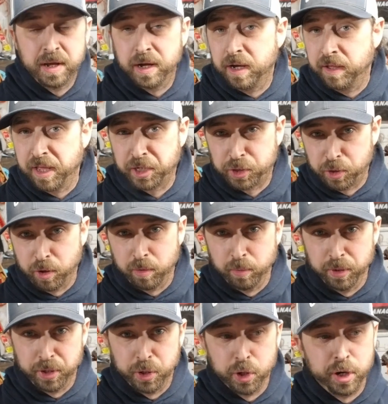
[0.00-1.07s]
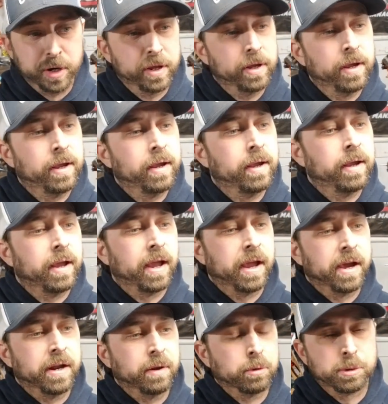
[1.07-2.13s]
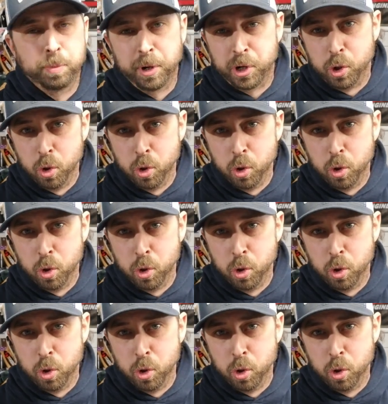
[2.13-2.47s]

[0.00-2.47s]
That actually turned out really good, and it was pretty